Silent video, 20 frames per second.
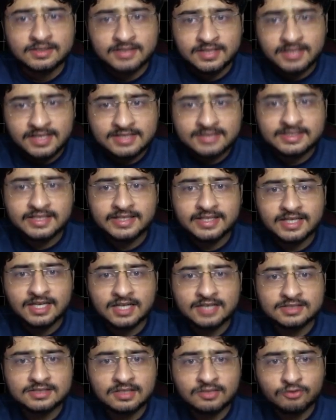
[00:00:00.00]
3 is getting
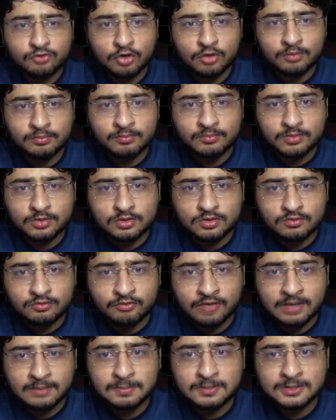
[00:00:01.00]
answer from
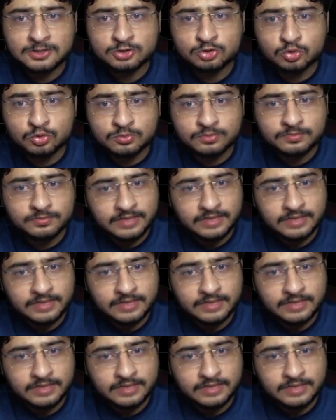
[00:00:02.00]
1 plus 2.